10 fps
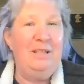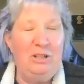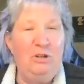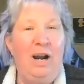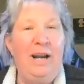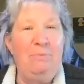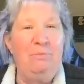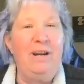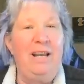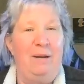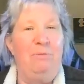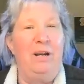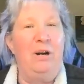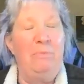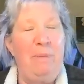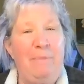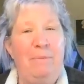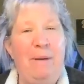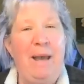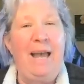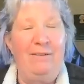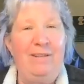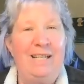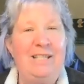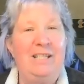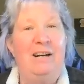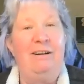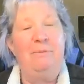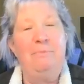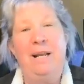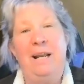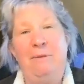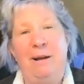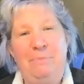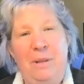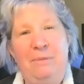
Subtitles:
Try to breathe. I'll bring her a paper bag if necessary. But anyway,